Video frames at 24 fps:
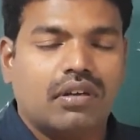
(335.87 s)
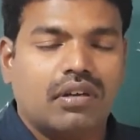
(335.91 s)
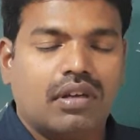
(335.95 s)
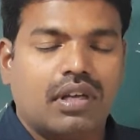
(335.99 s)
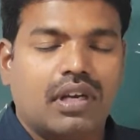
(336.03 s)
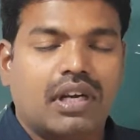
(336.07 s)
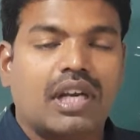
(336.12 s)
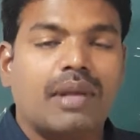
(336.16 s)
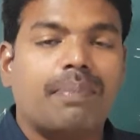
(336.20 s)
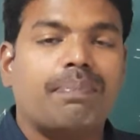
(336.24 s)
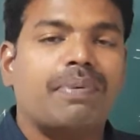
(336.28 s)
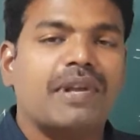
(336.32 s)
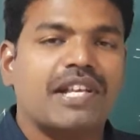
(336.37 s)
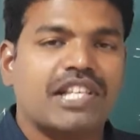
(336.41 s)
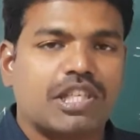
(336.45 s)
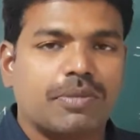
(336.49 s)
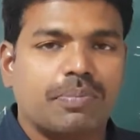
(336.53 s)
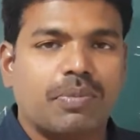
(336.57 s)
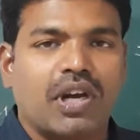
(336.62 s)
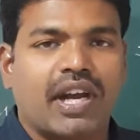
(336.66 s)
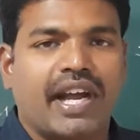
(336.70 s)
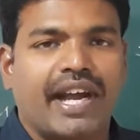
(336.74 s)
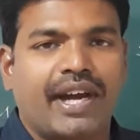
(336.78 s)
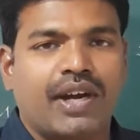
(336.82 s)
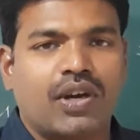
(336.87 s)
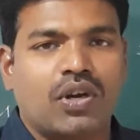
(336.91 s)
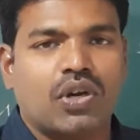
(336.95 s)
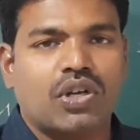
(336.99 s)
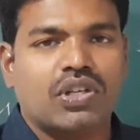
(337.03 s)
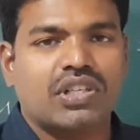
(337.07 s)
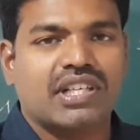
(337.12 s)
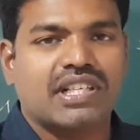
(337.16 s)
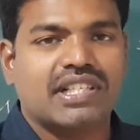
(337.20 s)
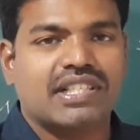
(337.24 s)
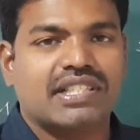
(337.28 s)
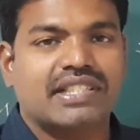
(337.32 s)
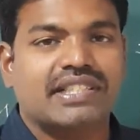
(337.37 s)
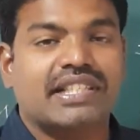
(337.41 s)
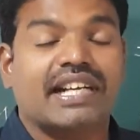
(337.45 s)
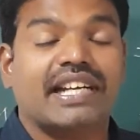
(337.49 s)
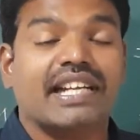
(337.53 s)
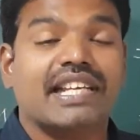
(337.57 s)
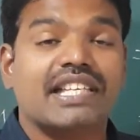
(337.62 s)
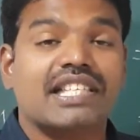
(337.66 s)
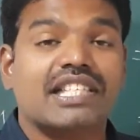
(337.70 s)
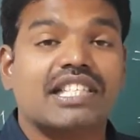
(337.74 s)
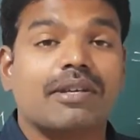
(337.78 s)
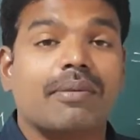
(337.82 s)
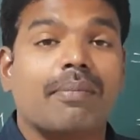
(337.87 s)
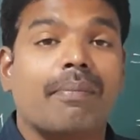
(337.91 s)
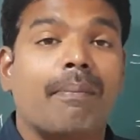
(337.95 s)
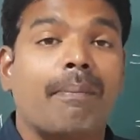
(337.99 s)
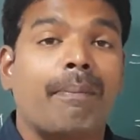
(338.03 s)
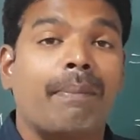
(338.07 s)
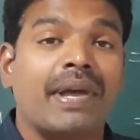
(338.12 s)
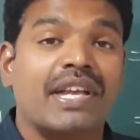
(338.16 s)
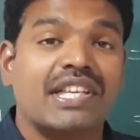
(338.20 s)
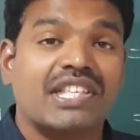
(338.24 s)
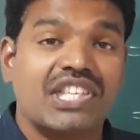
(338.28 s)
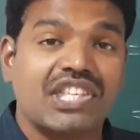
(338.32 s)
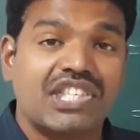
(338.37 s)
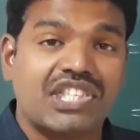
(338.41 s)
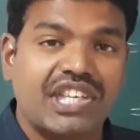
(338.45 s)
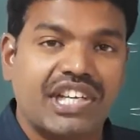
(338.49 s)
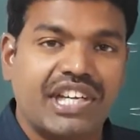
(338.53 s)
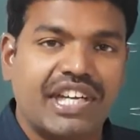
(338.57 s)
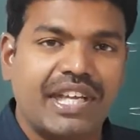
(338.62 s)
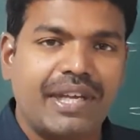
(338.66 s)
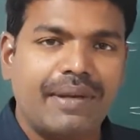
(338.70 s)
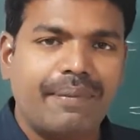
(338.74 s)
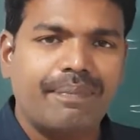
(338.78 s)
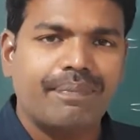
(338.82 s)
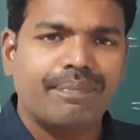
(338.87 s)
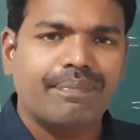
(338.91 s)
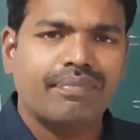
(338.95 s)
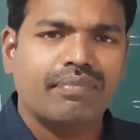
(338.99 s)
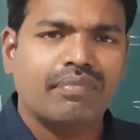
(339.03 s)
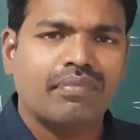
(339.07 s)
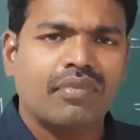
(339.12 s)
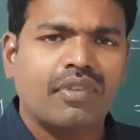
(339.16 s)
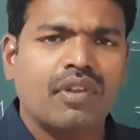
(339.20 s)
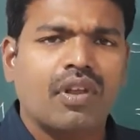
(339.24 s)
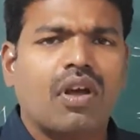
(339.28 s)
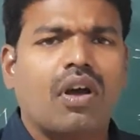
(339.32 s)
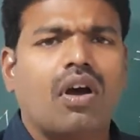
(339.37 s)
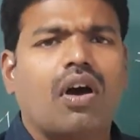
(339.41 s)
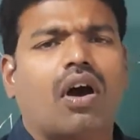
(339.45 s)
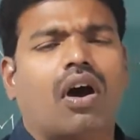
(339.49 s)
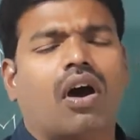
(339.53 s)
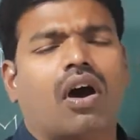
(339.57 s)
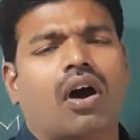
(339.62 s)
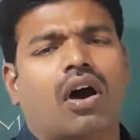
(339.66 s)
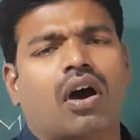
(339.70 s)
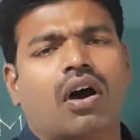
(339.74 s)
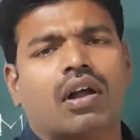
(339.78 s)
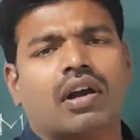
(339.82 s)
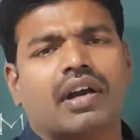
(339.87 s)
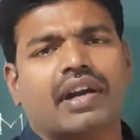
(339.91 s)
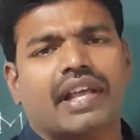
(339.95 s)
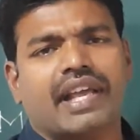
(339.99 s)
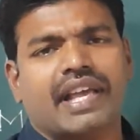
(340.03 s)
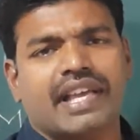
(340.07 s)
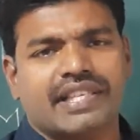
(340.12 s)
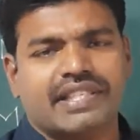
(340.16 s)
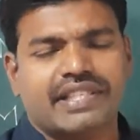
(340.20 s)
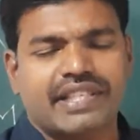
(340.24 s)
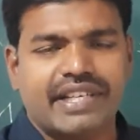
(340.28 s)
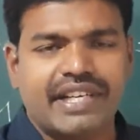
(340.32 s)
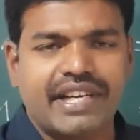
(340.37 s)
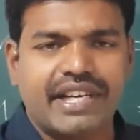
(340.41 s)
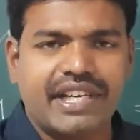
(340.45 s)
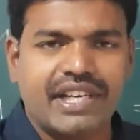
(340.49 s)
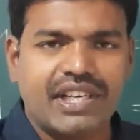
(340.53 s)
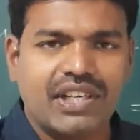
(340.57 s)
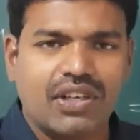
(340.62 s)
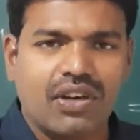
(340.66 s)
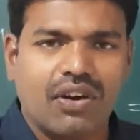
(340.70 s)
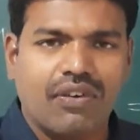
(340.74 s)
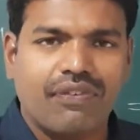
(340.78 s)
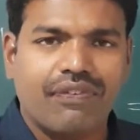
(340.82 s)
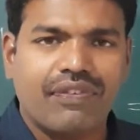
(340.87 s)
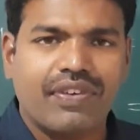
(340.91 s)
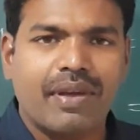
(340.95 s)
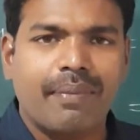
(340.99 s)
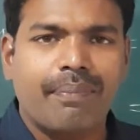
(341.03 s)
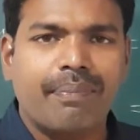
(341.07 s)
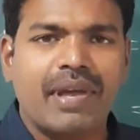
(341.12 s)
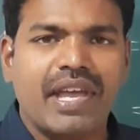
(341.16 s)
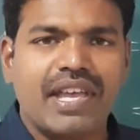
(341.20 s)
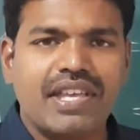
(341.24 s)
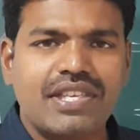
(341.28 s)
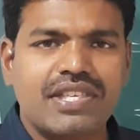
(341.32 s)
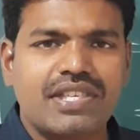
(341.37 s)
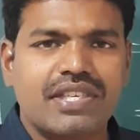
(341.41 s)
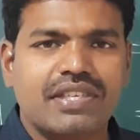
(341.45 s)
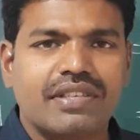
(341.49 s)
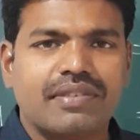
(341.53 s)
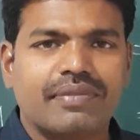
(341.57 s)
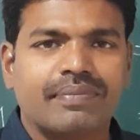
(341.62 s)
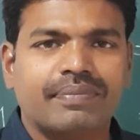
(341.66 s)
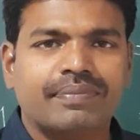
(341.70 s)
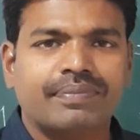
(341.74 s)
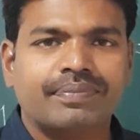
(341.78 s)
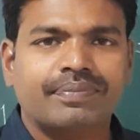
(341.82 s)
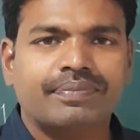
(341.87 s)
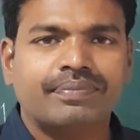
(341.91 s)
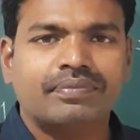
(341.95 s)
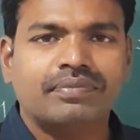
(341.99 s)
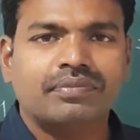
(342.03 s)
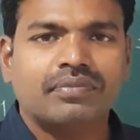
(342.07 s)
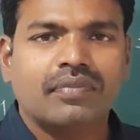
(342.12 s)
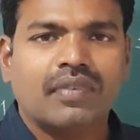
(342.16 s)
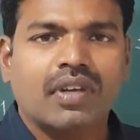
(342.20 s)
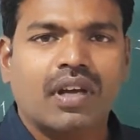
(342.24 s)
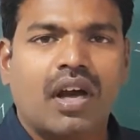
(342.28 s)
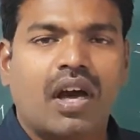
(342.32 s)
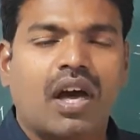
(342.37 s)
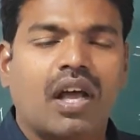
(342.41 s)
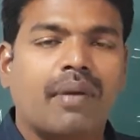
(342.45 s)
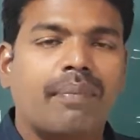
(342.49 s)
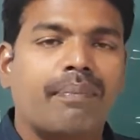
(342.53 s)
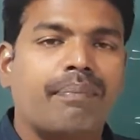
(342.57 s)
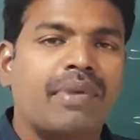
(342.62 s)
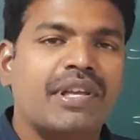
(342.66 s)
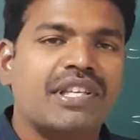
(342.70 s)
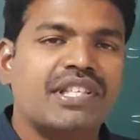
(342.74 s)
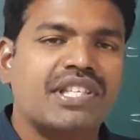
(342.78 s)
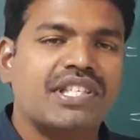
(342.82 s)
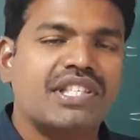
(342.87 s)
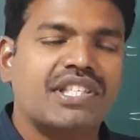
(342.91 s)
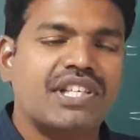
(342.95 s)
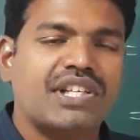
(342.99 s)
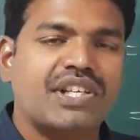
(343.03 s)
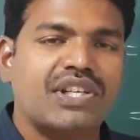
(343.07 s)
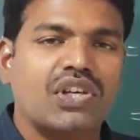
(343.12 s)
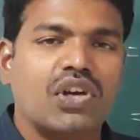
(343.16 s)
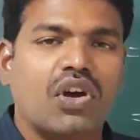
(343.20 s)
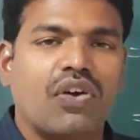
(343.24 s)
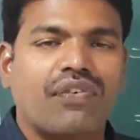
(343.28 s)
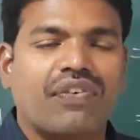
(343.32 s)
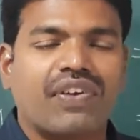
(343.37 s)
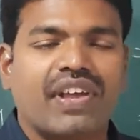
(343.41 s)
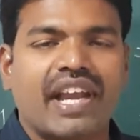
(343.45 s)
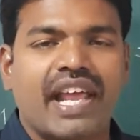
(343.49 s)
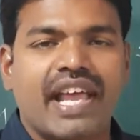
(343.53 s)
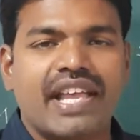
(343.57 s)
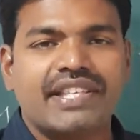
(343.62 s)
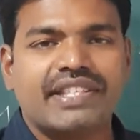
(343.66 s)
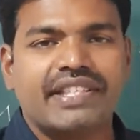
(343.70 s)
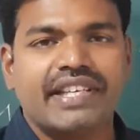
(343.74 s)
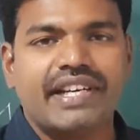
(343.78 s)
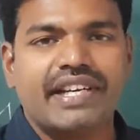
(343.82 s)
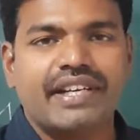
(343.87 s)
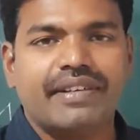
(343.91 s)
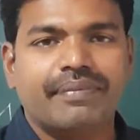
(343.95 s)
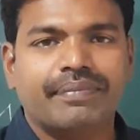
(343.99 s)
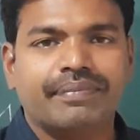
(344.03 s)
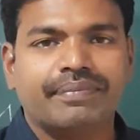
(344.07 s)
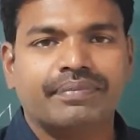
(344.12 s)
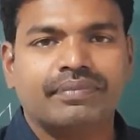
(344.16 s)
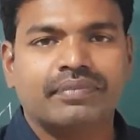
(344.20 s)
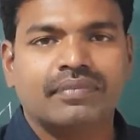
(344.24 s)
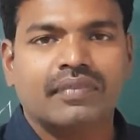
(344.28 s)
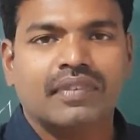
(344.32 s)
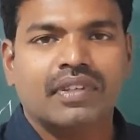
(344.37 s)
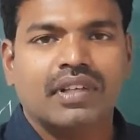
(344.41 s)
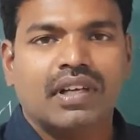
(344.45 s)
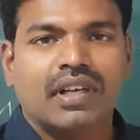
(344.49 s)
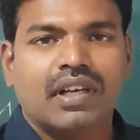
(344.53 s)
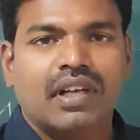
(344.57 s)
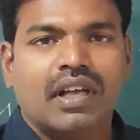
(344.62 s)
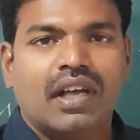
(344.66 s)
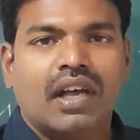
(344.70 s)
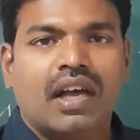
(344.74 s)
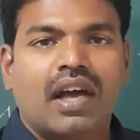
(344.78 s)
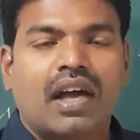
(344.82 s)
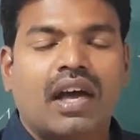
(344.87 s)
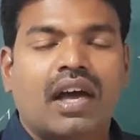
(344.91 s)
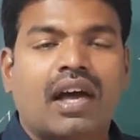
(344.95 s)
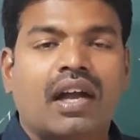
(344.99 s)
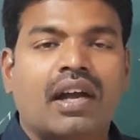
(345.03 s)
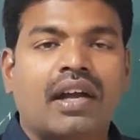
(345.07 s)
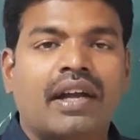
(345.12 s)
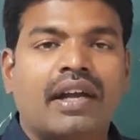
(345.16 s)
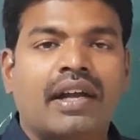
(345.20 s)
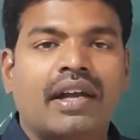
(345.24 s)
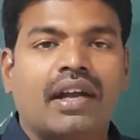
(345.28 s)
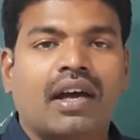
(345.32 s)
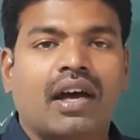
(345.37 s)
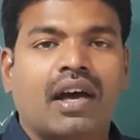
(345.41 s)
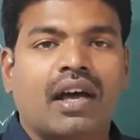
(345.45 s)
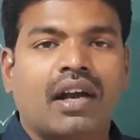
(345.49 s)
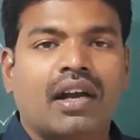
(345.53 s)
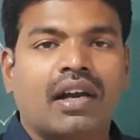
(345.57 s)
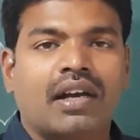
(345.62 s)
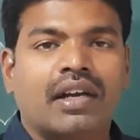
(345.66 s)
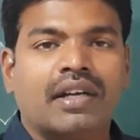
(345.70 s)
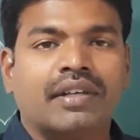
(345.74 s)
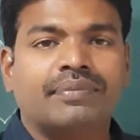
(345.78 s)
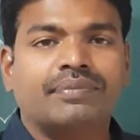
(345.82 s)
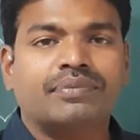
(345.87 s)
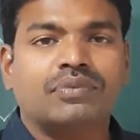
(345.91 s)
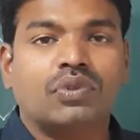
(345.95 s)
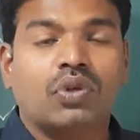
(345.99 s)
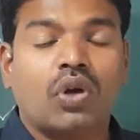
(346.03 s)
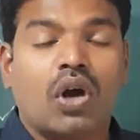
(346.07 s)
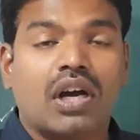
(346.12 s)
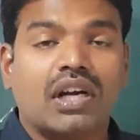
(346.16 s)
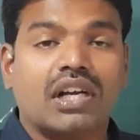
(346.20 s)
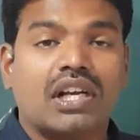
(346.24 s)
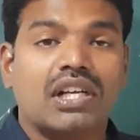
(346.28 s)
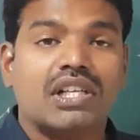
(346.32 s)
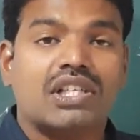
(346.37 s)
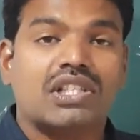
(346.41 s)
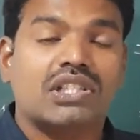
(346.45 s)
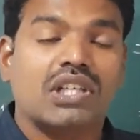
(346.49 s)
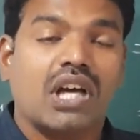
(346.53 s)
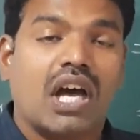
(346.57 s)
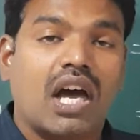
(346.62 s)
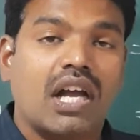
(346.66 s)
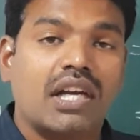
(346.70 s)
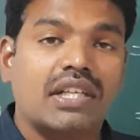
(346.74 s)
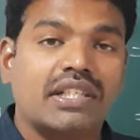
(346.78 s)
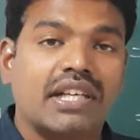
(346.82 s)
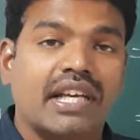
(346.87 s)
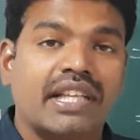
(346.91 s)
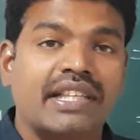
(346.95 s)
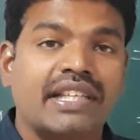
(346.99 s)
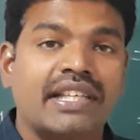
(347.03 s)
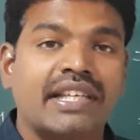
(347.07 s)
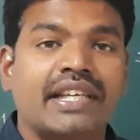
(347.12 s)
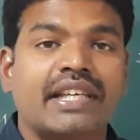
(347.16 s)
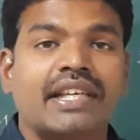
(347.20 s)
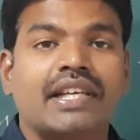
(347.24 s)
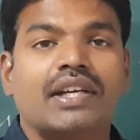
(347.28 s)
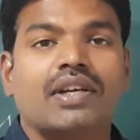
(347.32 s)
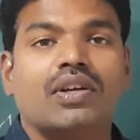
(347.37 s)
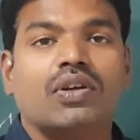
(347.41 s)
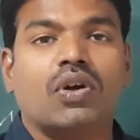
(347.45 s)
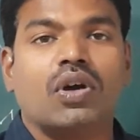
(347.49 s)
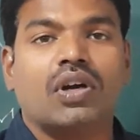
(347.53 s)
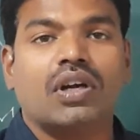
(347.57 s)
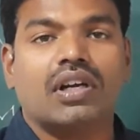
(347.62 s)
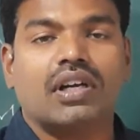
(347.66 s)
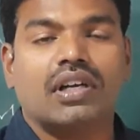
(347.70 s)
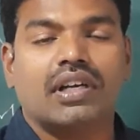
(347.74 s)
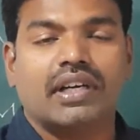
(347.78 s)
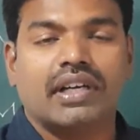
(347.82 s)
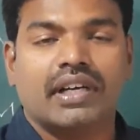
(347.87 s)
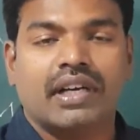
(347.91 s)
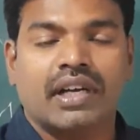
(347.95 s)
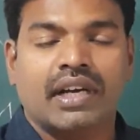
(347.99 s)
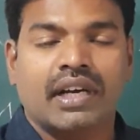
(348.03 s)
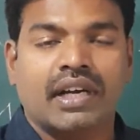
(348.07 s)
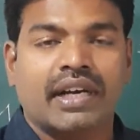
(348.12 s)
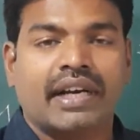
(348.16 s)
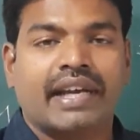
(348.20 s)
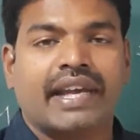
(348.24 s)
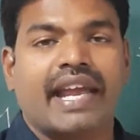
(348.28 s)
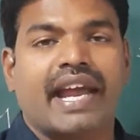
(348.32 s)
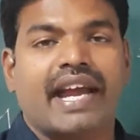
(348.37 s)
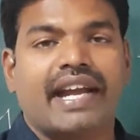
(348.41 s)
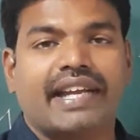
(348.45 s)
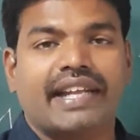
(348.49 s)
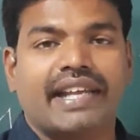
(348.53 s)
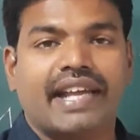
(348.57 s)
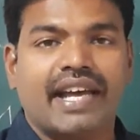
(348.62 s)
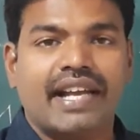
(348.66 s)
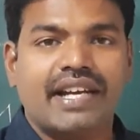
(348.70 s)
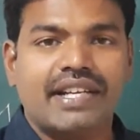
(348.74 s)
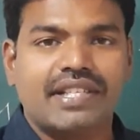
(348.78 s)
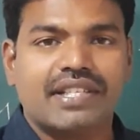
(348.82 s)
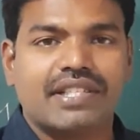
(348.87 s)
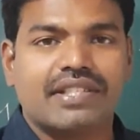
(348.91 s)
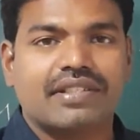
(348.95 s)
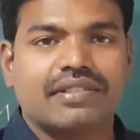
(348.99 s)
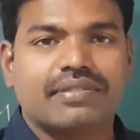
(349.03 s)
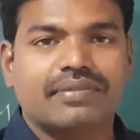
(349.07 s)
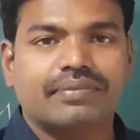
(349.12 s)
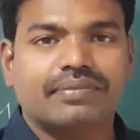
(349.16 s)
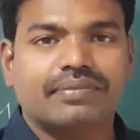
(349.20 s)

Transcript: replaceable hydrogens, that is basicity or acidity of a base or basicity of an acid, and our total charge on the cations,